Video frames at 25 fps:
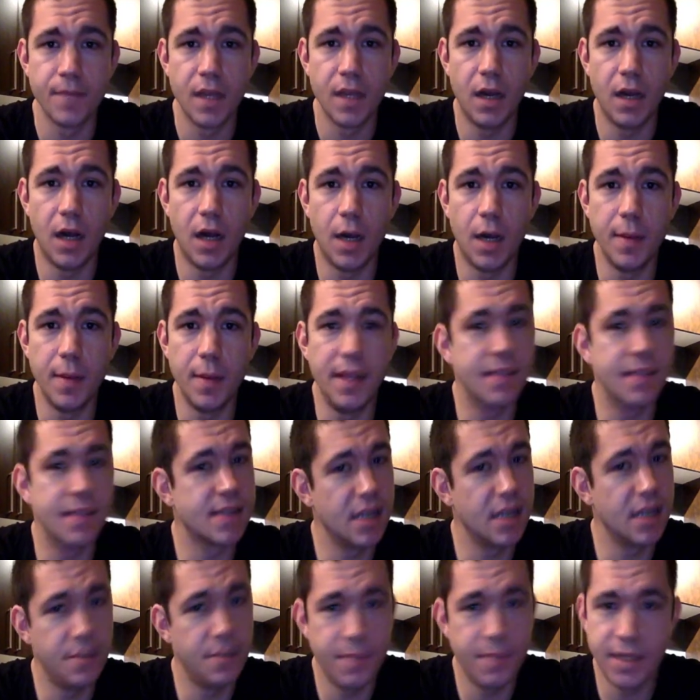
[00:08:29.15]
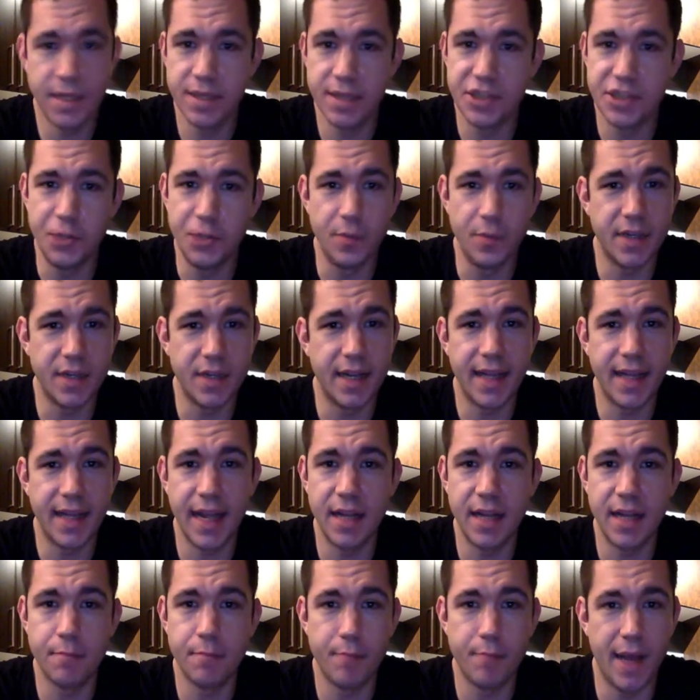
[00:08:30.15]
um, and it's going to be super
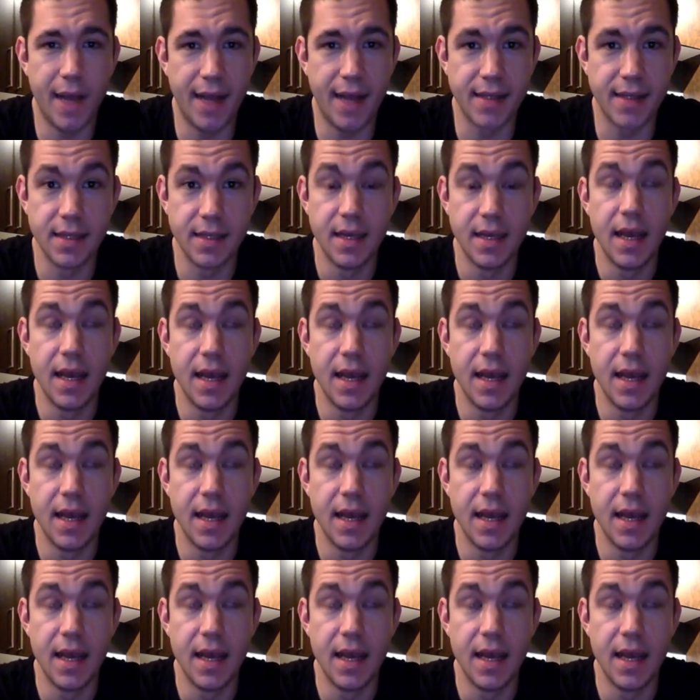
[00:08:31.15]
dedicated and packed.